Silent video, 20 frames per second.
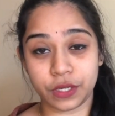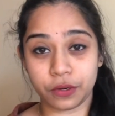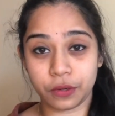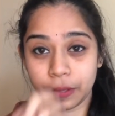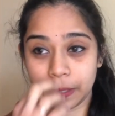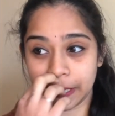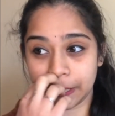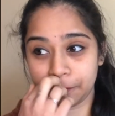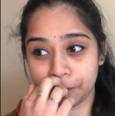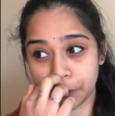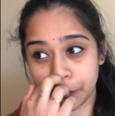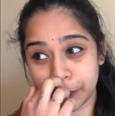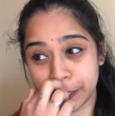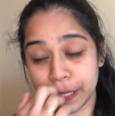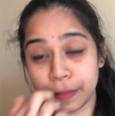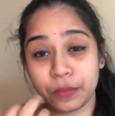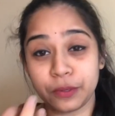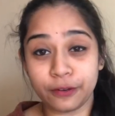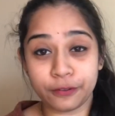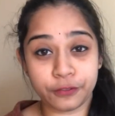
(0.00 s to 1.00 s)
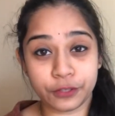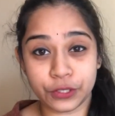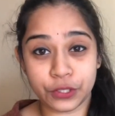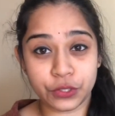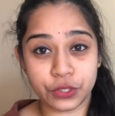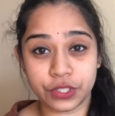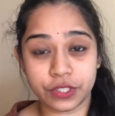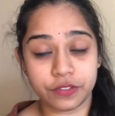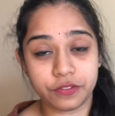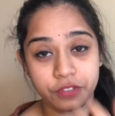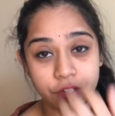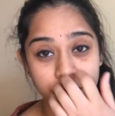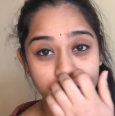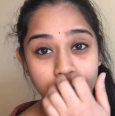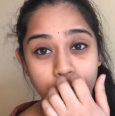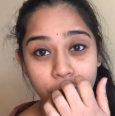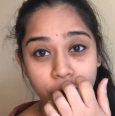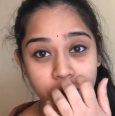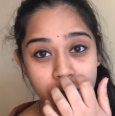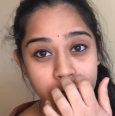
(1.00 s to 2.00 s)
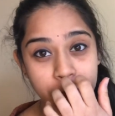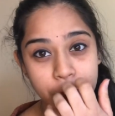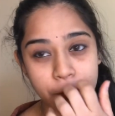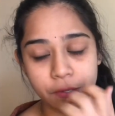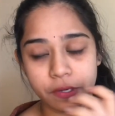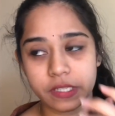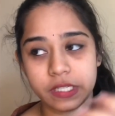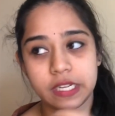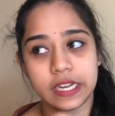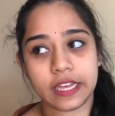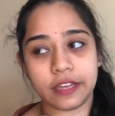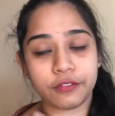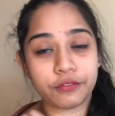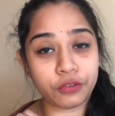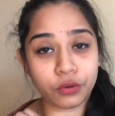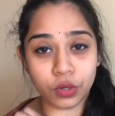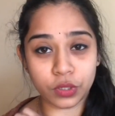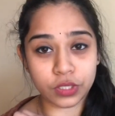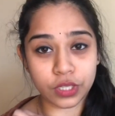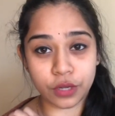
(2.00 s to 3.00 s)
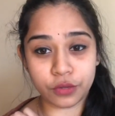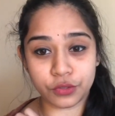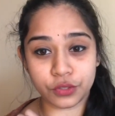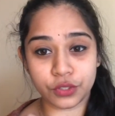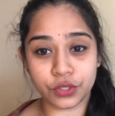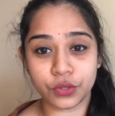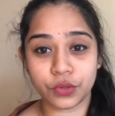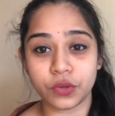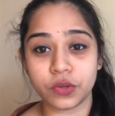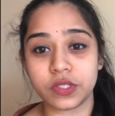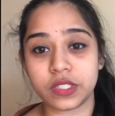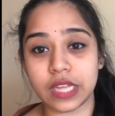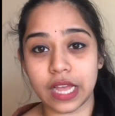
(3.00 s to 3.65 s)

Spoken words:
Like for example, if your tuition fee for 1 year is like 4,000 euros,